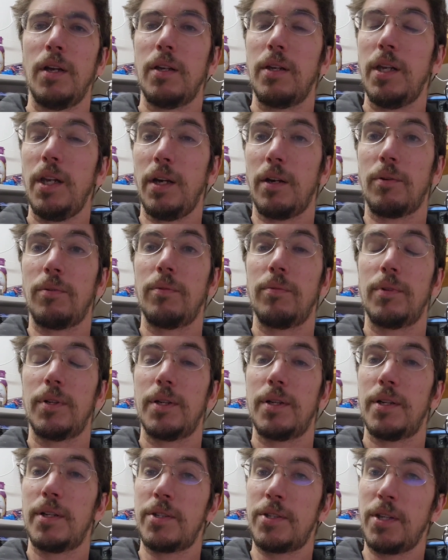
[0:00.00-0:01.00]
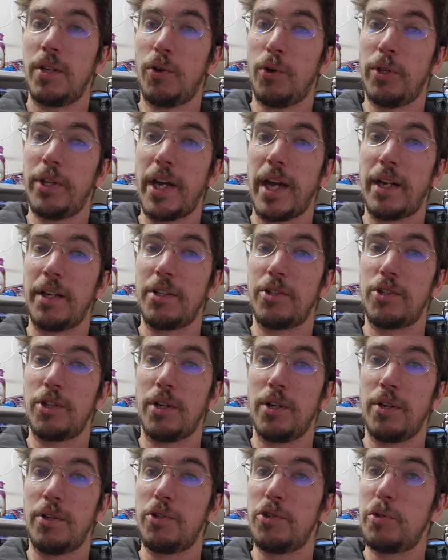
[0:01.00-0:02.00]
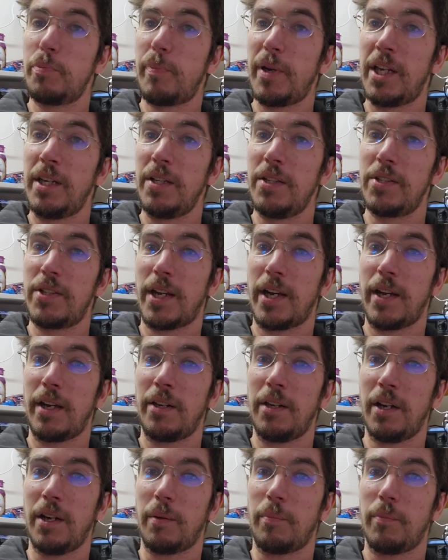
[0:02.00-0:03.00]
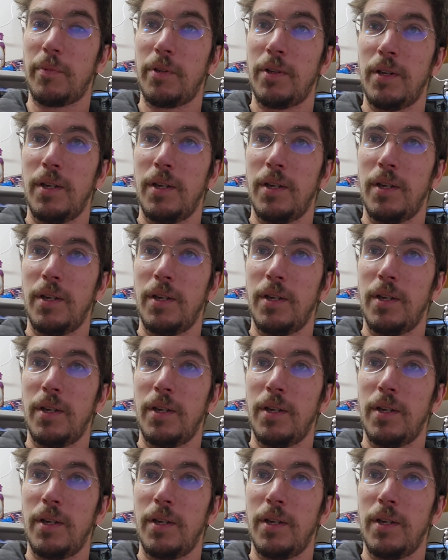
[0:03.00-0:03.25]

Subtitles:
Now, as the old adage goes, pennies add up.